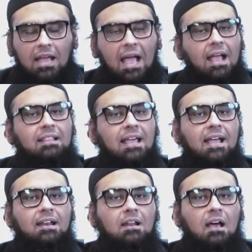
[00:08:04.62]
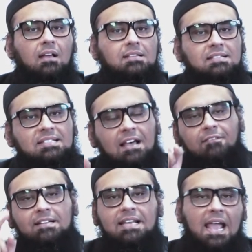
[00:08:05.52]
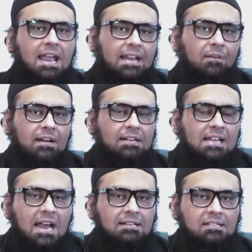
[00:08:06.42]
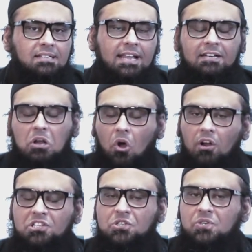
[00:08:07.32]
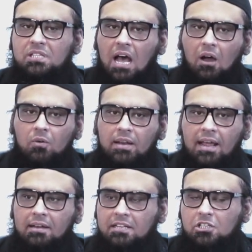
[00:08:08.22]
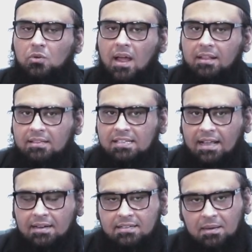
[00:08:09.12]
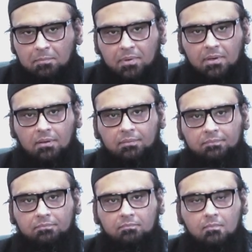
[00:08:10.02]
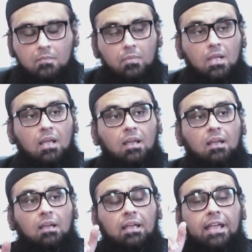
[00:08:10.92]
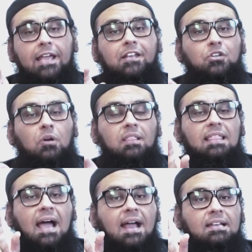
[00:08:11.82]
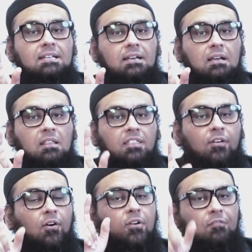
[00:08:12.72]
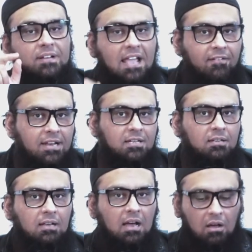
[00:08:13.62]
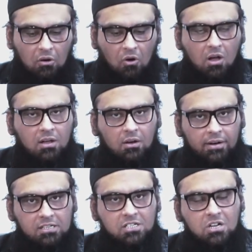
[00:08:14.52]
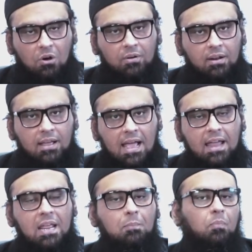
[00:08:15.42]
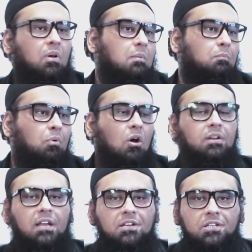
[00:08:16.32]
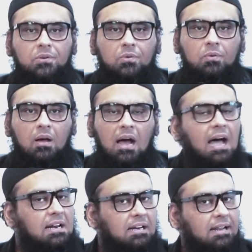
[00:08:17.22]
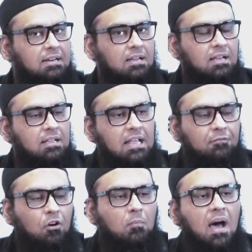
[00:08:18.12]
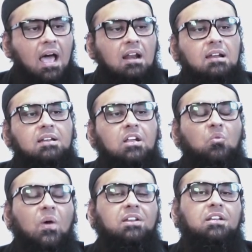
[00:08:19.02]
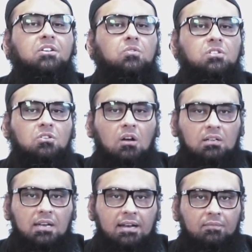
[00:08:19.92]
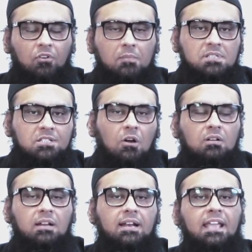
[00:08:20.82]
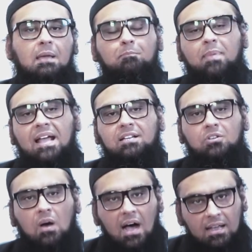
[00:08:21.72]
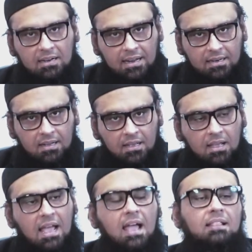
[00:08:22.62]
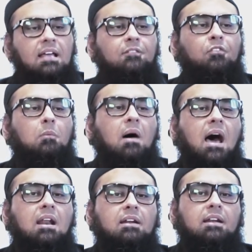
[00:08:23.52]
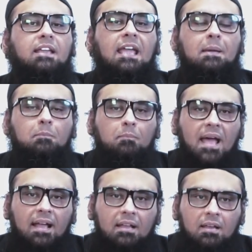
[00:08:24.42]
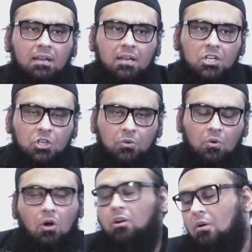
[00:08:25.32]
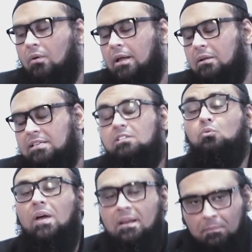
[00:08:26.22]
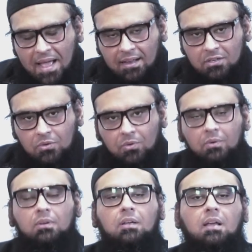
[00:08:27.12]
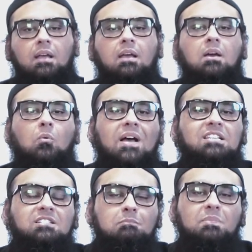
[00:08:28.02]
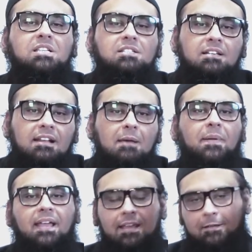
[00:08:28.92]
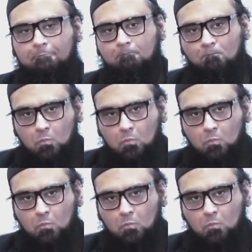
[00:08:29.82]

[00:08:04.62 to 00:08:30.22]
And then 70 AD, when Titus kicked all Jews out and destroyed the second temple, he took that throne of David, a rock or a stone, and he brought into Ireland. Then from Ireland, it went into Scotland. From Scotland came back to Ireland. And then from Ireland, it came back to, oh no, it just went back to Westminster Abbey,